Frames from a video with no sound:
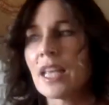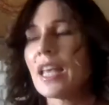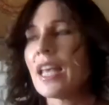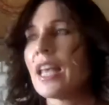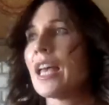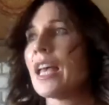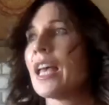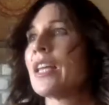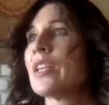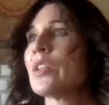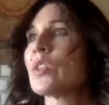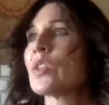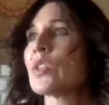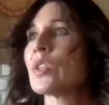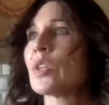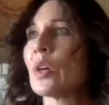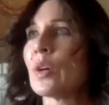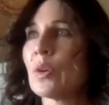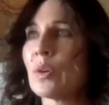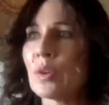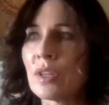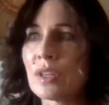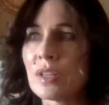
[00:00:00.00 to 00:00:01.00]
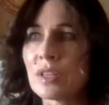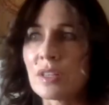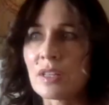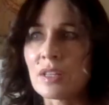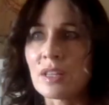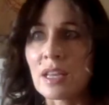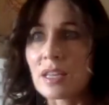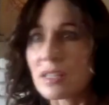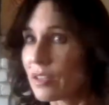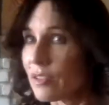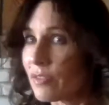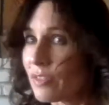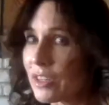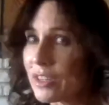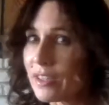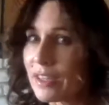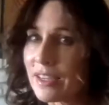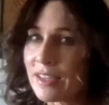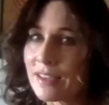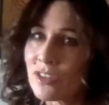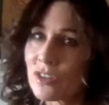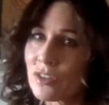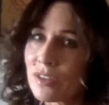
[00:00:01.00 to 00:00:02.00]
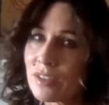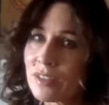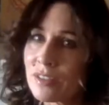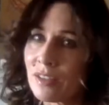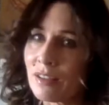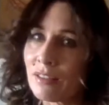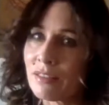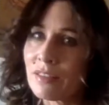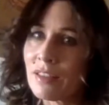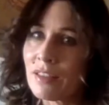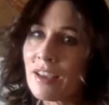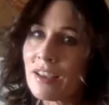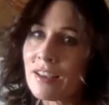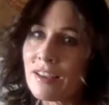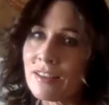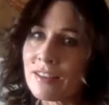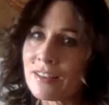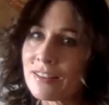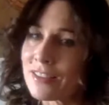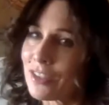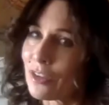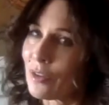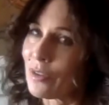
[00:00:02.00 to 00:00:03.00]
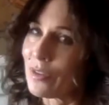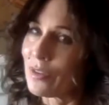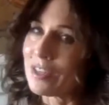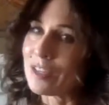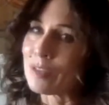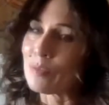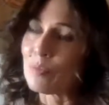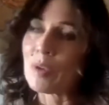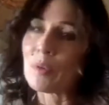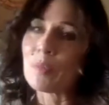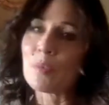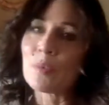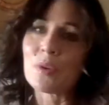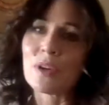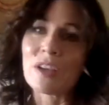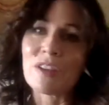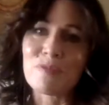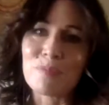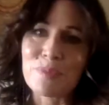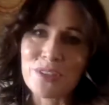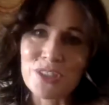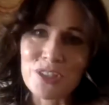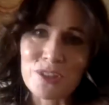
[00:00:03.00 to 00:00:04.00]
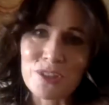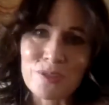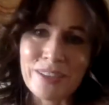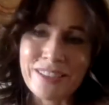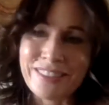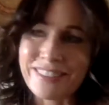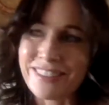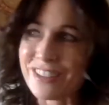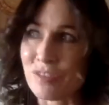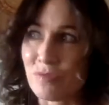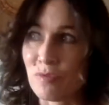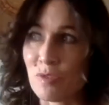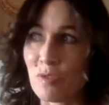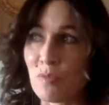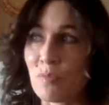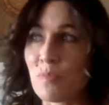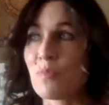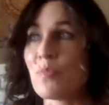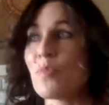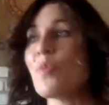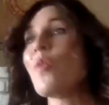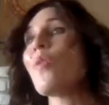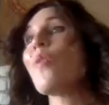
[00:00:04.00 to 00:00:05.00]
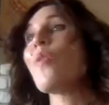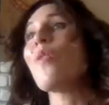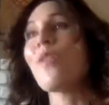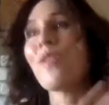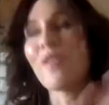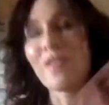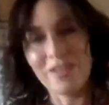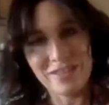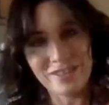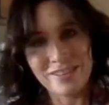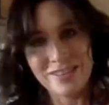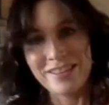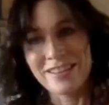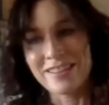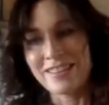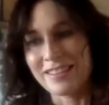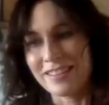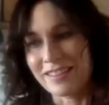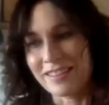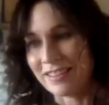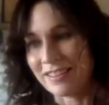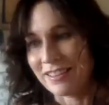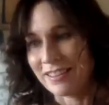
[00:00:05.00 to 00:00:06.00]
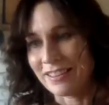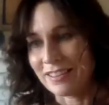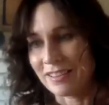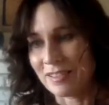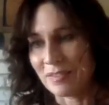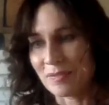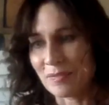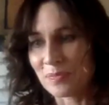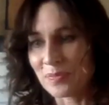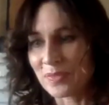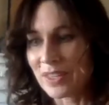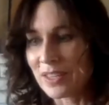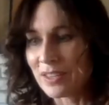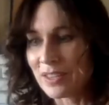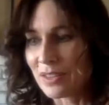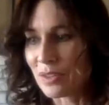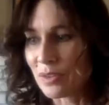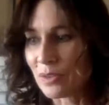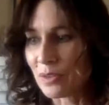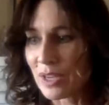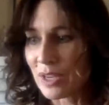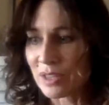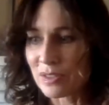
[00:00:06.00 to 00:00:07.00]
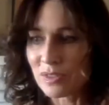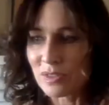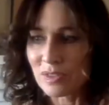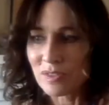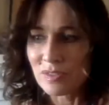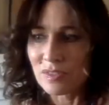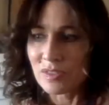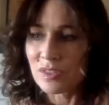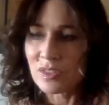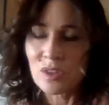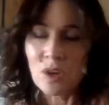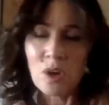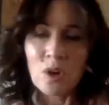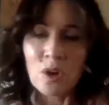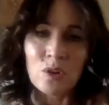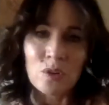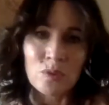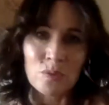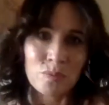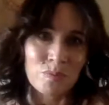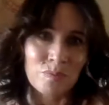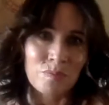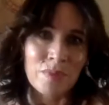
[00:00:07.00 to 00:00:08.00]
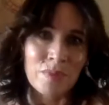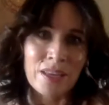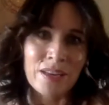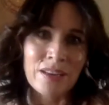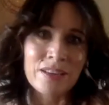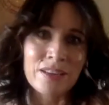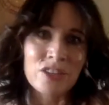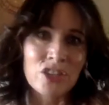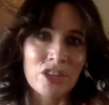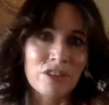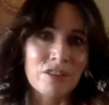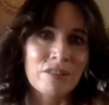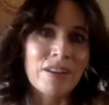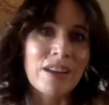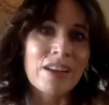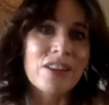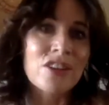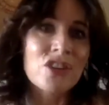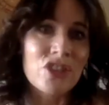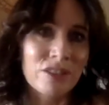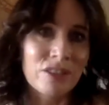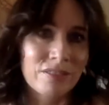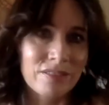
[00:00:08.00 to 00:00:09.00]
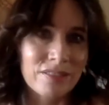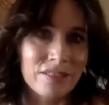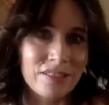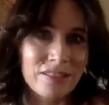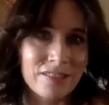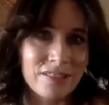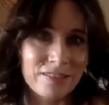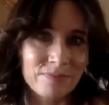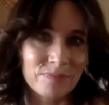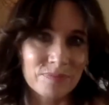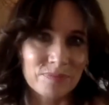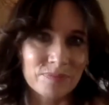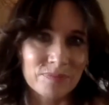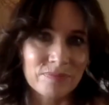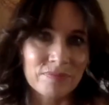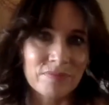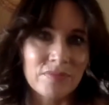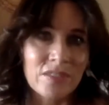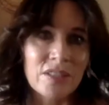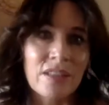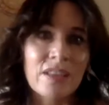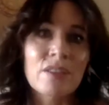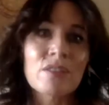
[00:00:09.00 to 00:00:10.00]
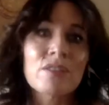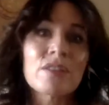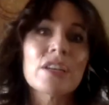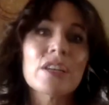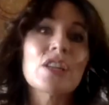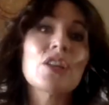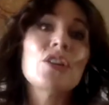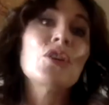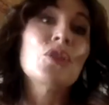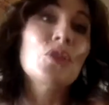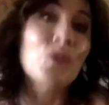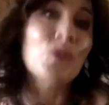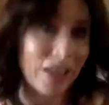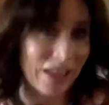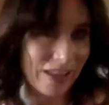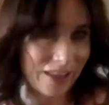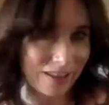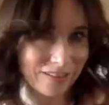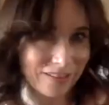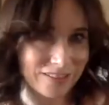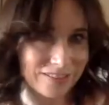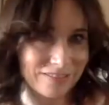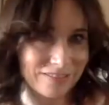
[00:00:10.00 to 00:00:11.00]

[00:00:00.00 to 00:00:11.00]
And so that's a very interesting thing. And so these people have been doing this for more, uh, throughout so many generations. So they already knew that.